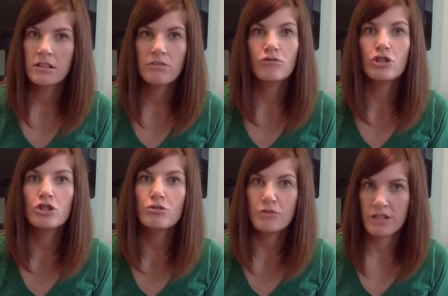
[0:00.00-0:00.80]

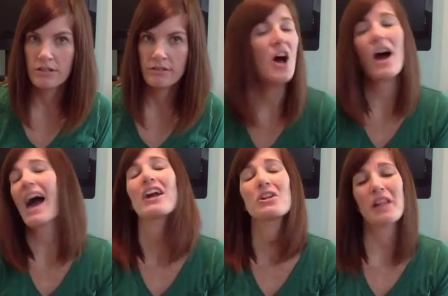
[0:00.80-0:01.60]
Rude.
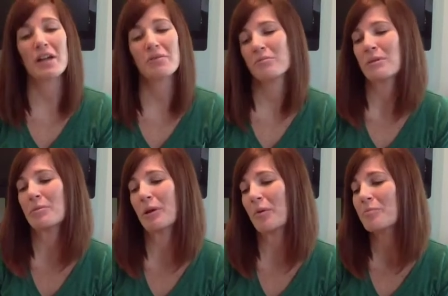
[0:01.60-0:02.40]
I don't like when
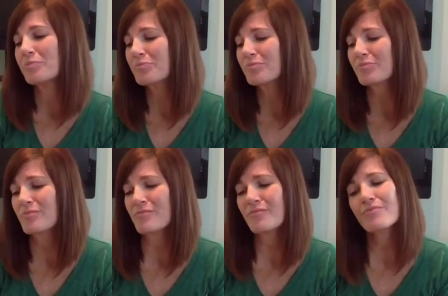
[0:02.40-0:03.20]
people
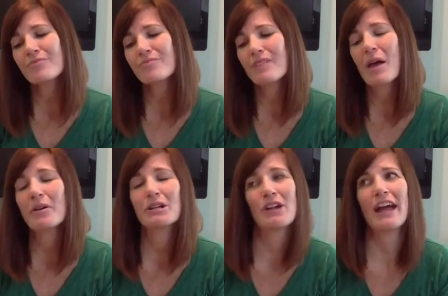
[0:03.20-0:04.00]

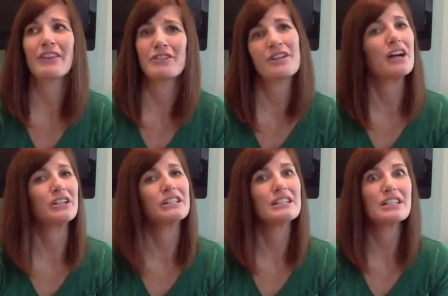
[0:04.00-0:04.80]
crack their
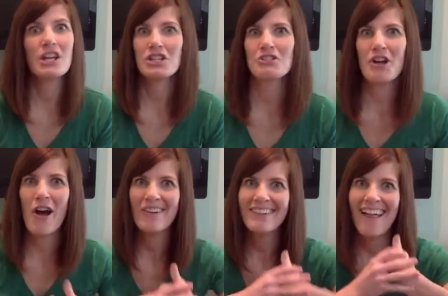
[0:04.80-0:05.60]
knuckles. You
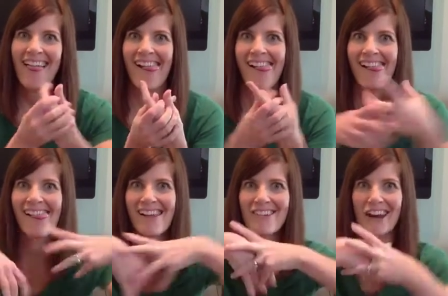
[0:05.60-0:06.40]
don't?
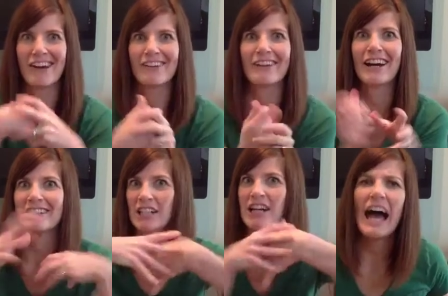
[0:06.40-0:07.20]
Crack, crack,
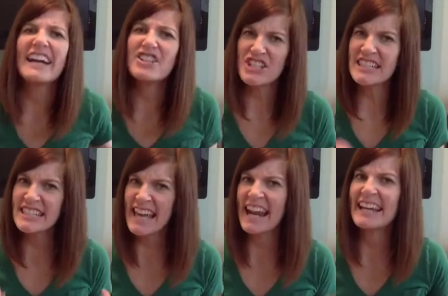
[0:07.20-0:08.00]
crack, I just
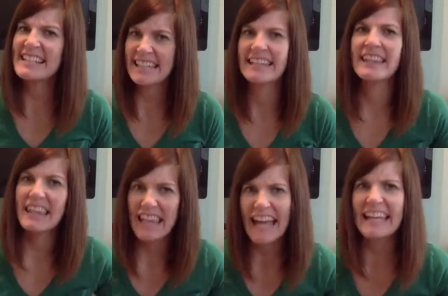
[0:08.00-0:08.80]
said I didn't
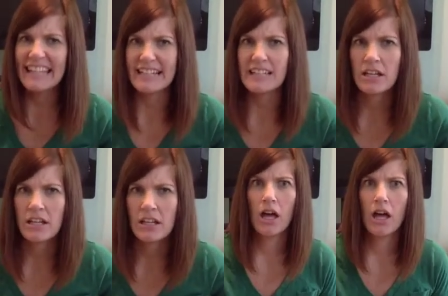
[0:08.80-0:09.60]
like it.
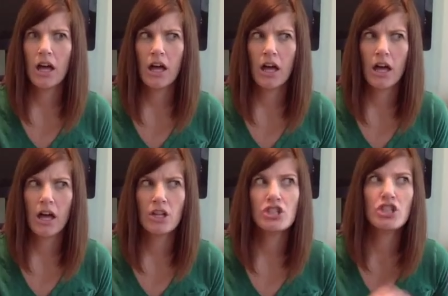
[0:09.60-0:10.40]

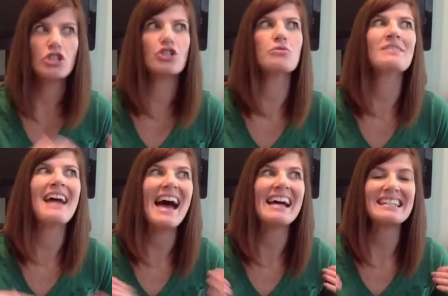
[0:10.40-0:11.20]
Did you
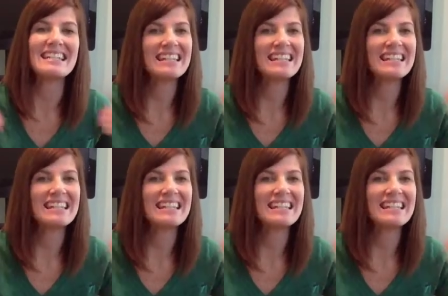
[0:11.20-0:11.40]
not